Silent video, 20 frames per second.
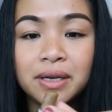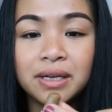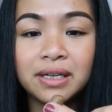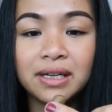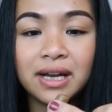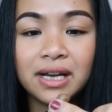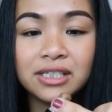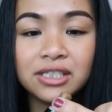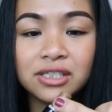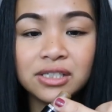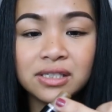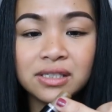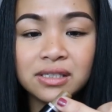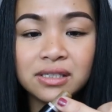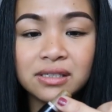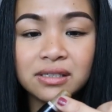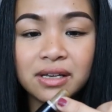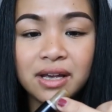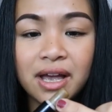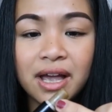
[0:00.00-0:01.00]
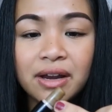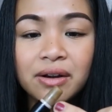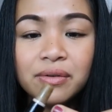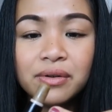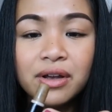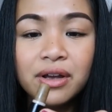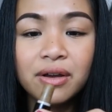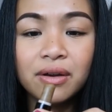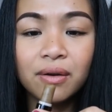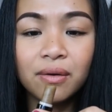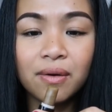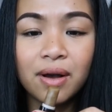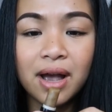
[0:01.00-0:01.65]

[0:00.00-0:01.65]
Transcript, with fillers: but I just I don't know.